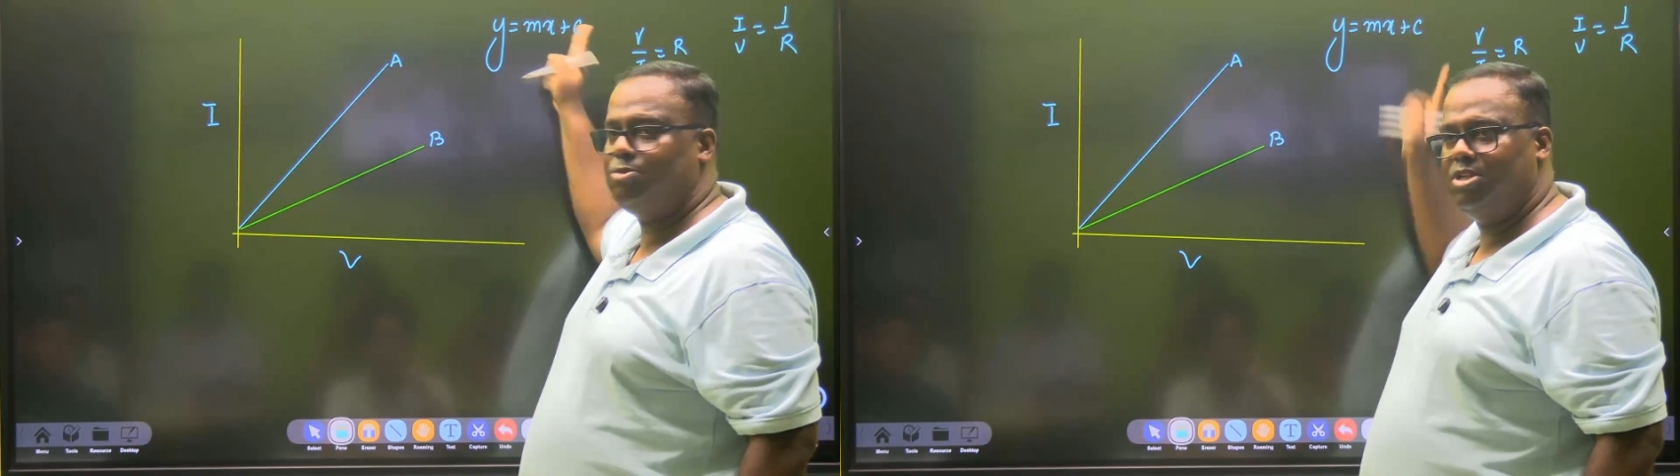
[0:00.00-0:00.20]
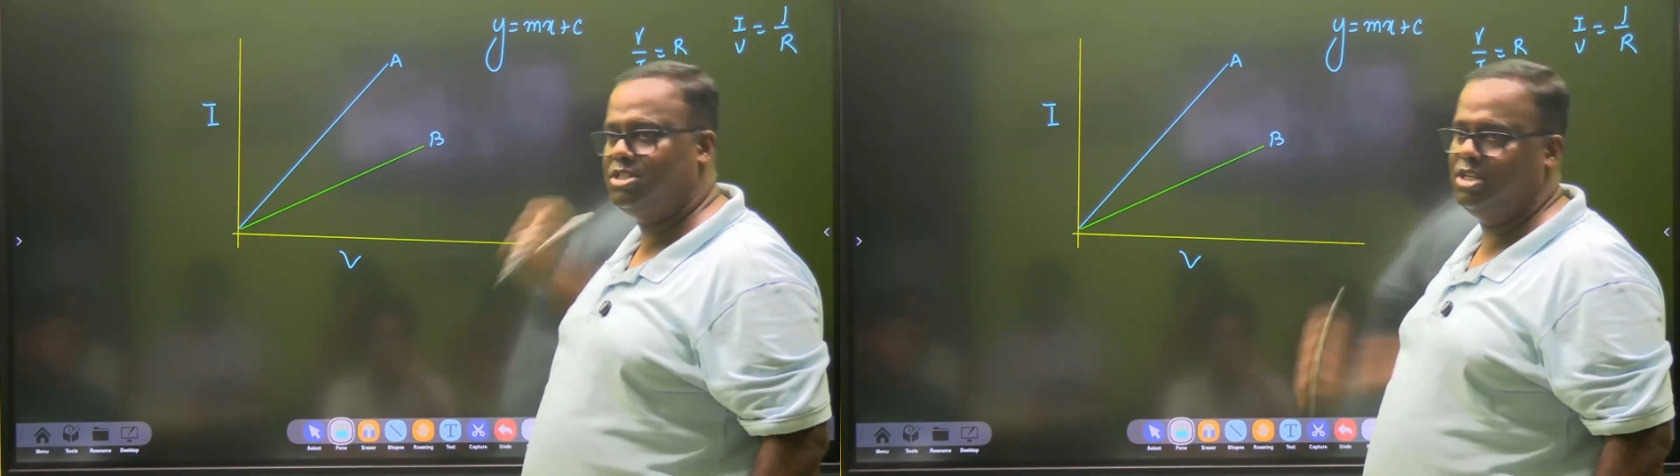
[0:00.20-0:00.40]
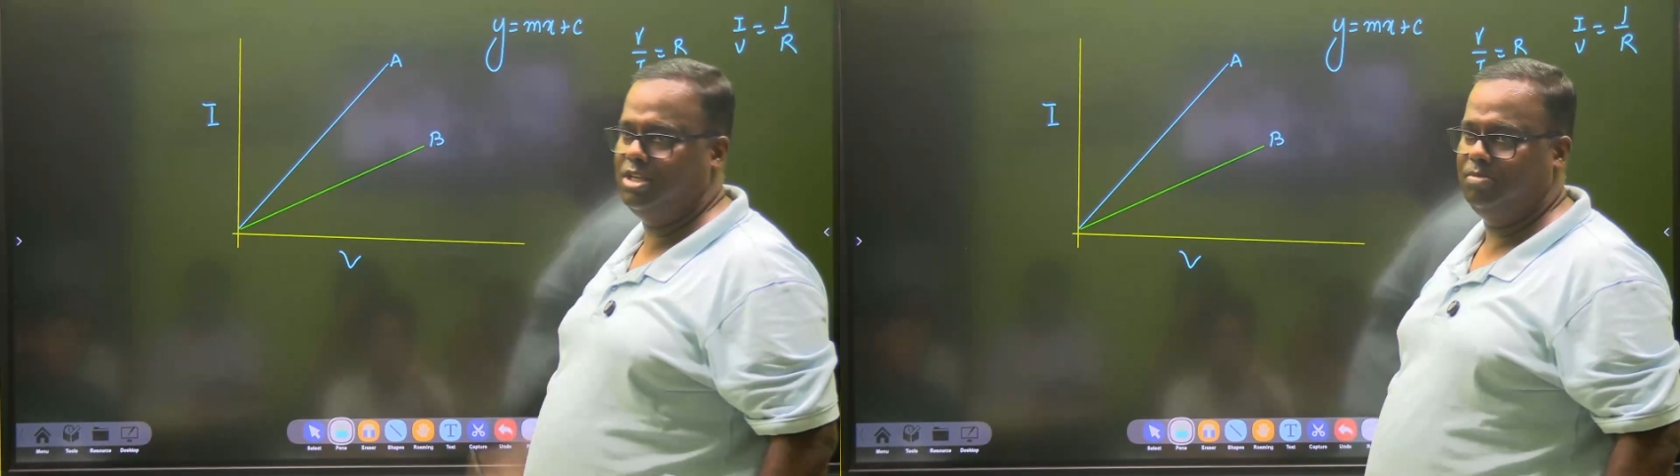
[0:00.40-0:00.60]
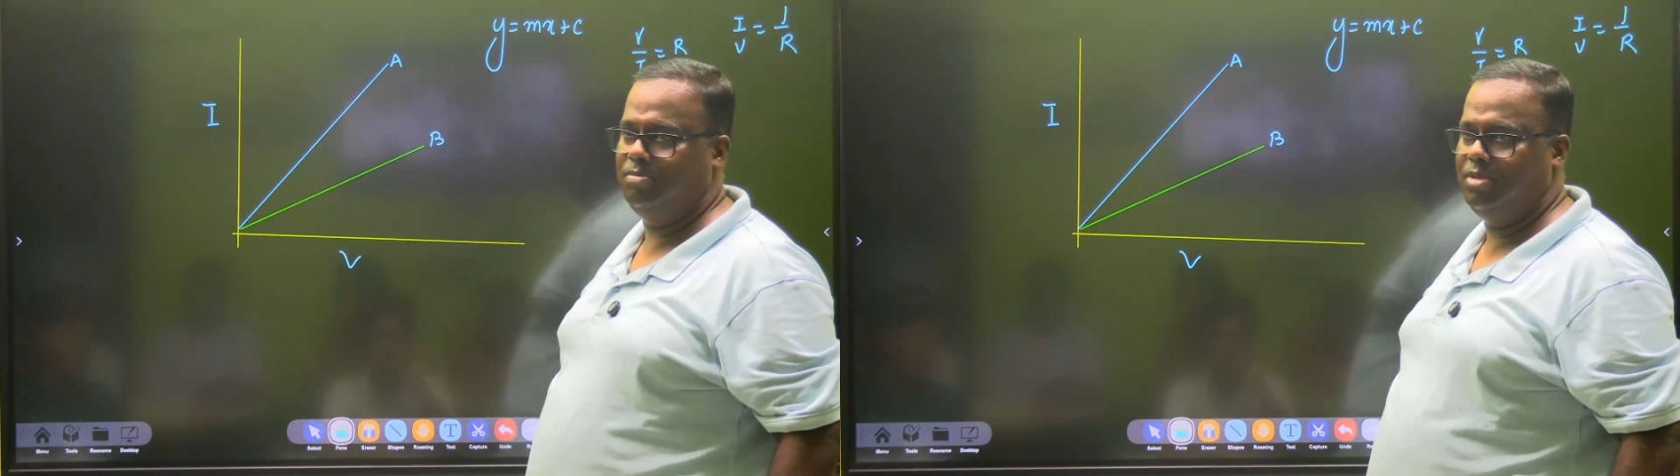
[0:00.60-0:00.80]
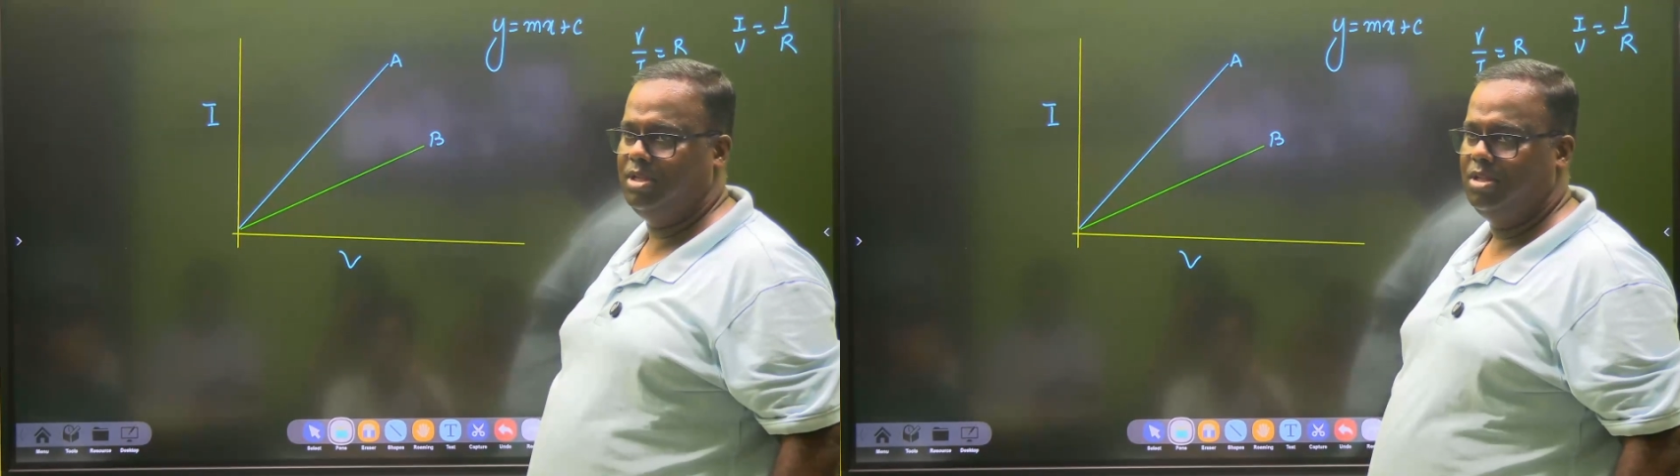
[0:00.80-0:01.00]
c.
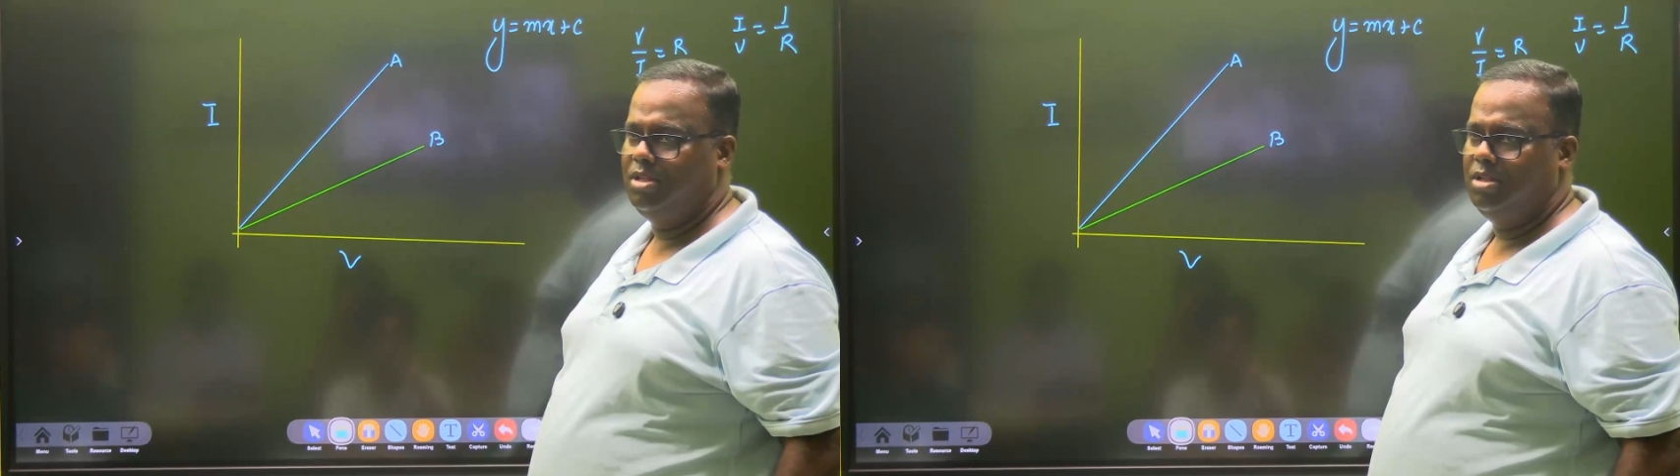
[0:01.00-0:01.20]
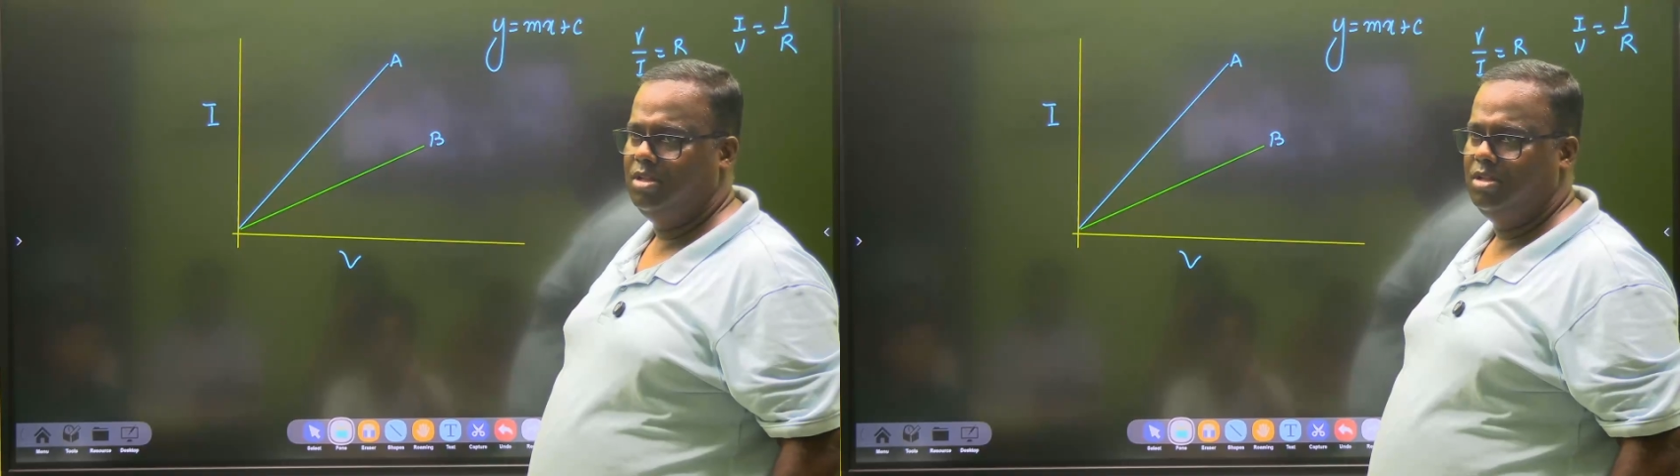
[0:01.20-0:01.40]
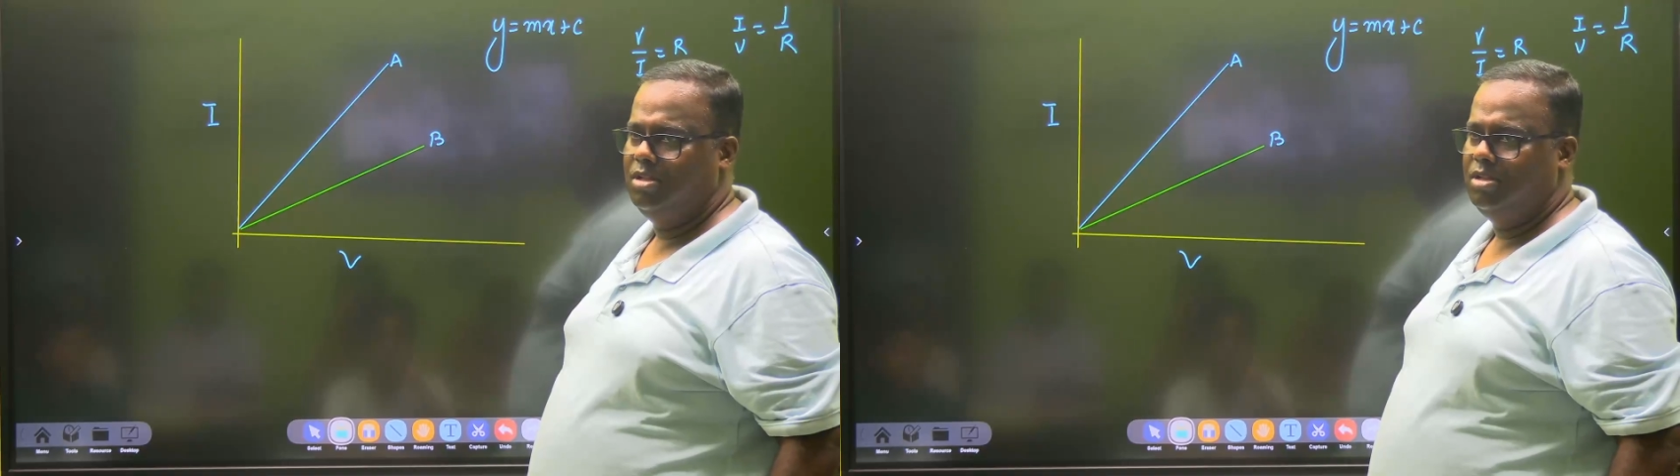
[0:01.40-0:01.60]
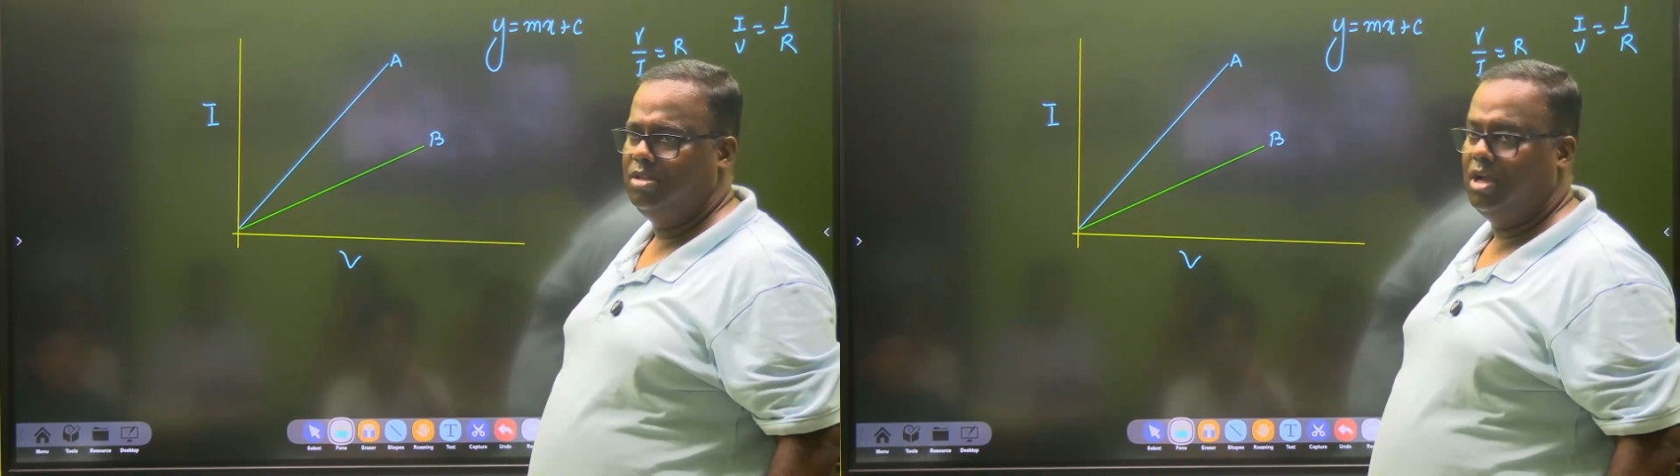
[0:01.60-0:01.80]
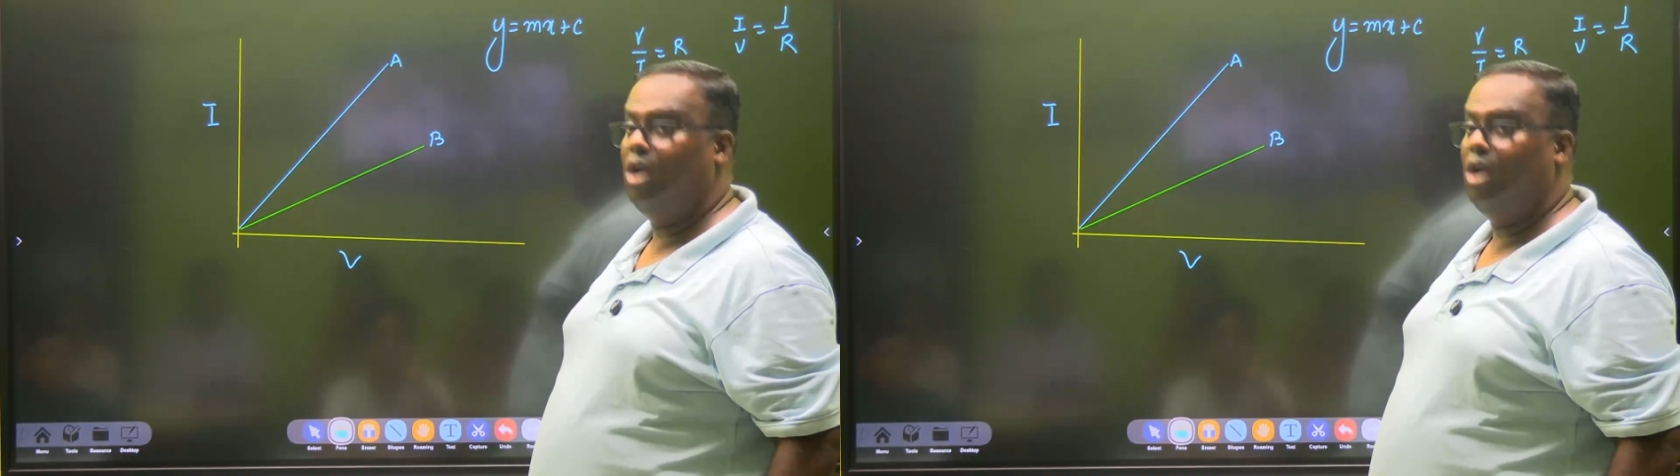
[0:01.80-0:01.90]
How